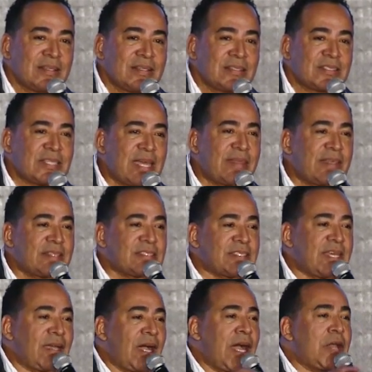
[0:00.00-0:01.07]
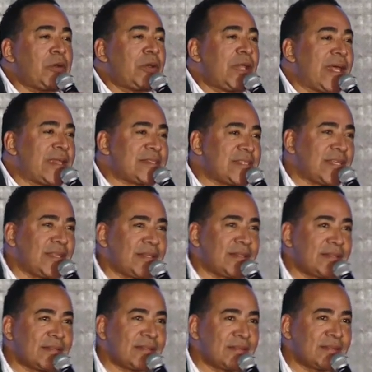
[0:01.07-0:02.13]
Say this, say unrelenting
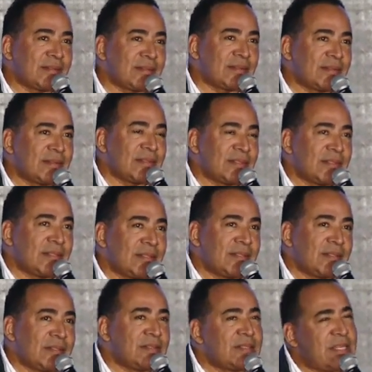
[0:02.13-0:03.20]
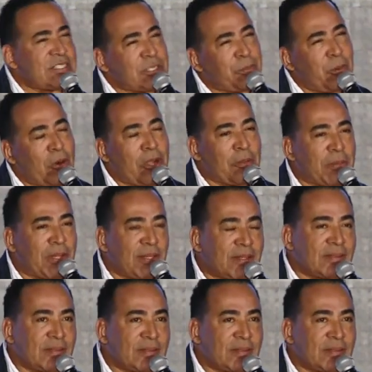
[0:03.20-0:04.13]
disappointment.